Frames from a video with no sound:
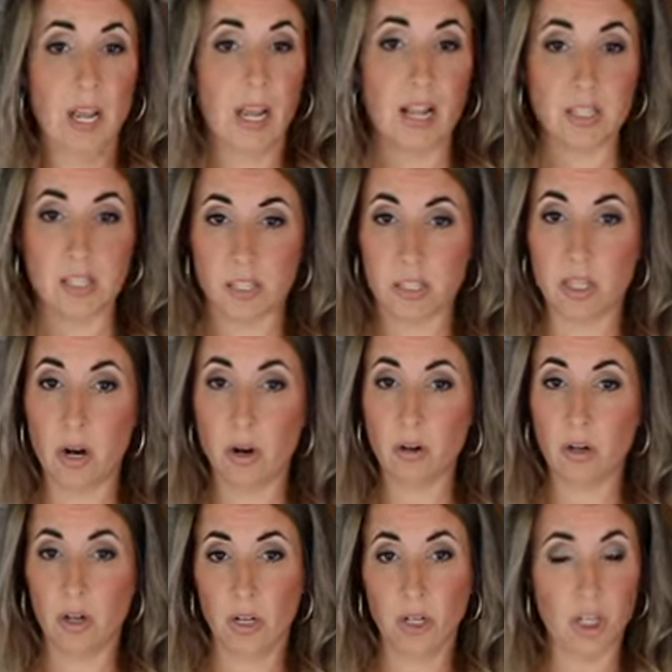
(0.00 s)
it's
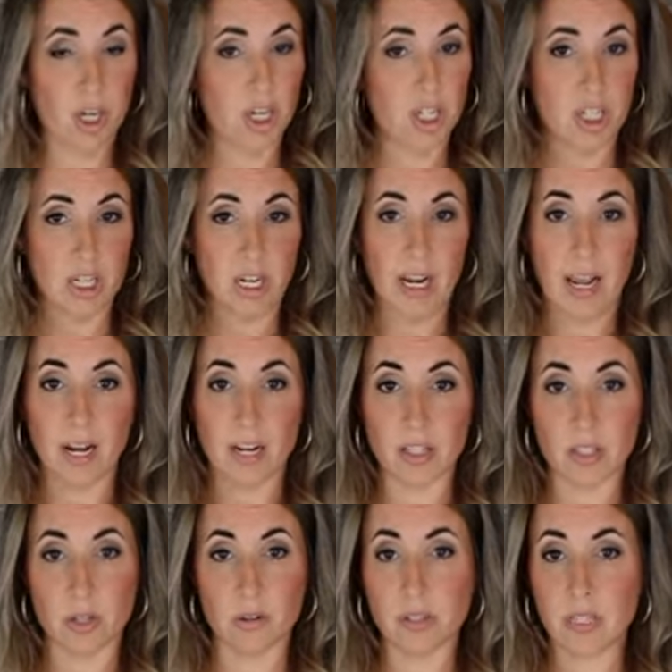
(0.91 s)
so gushy and
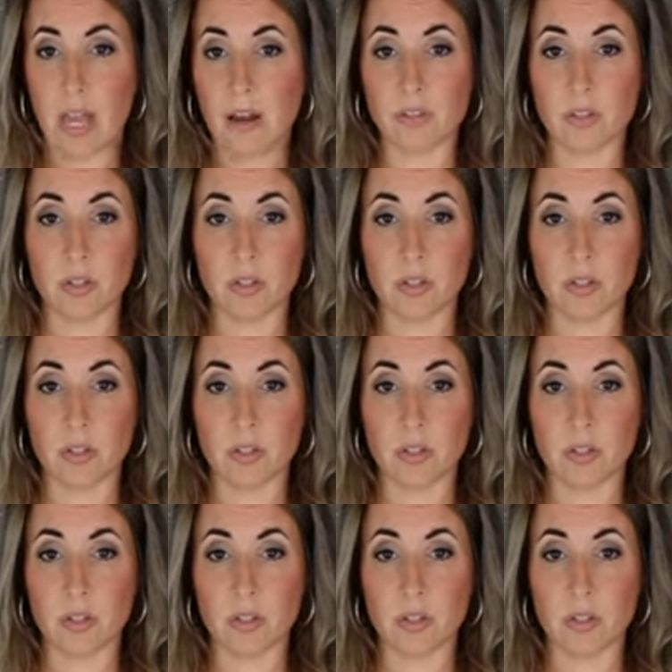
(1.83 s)
it's so soft.